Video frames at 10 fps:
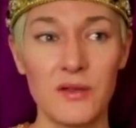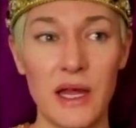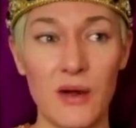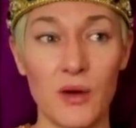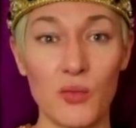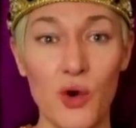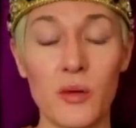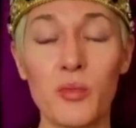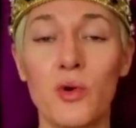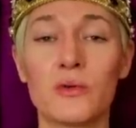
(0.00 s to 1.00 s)
there are
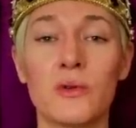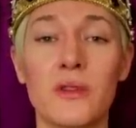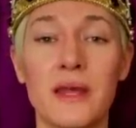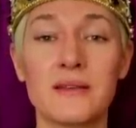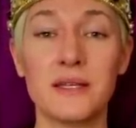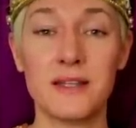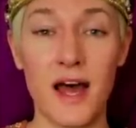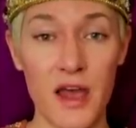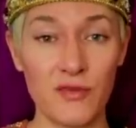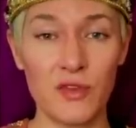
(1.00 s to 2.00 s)
more important things in
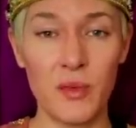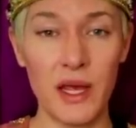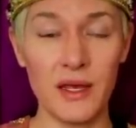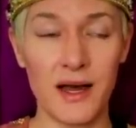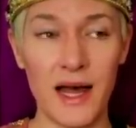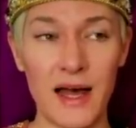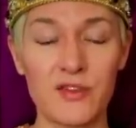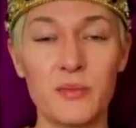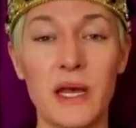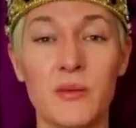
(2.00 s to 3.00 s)
life to me. I
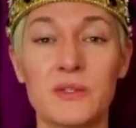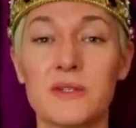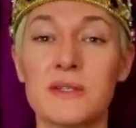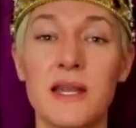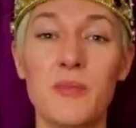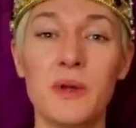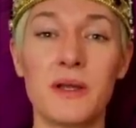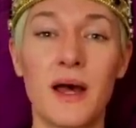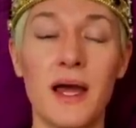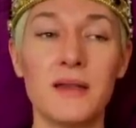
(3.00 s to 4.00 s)
have to be able to sleep
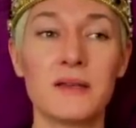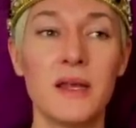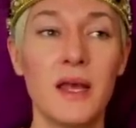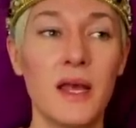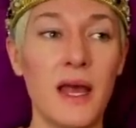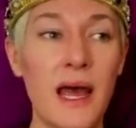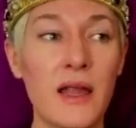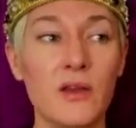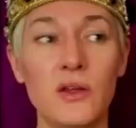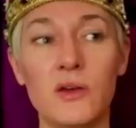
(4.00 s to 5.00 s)
at night.
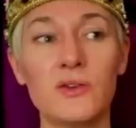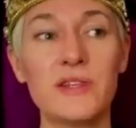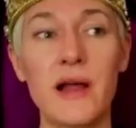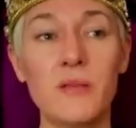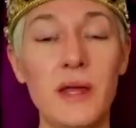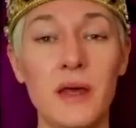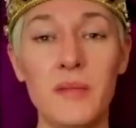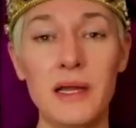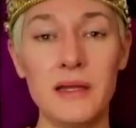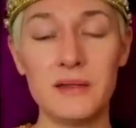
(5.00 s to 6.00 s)
And you can tell me
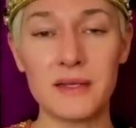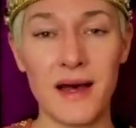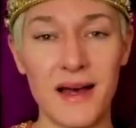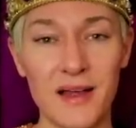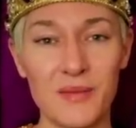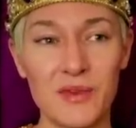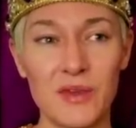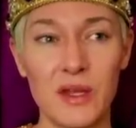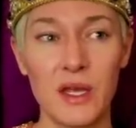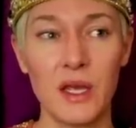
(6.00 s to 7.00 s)
a million
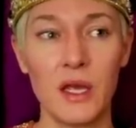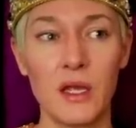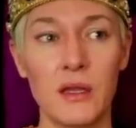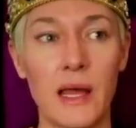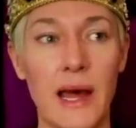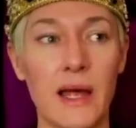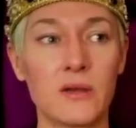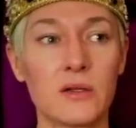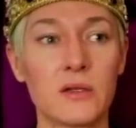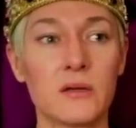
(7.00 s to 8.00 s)
times
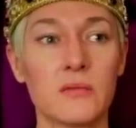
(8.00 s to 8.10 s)
that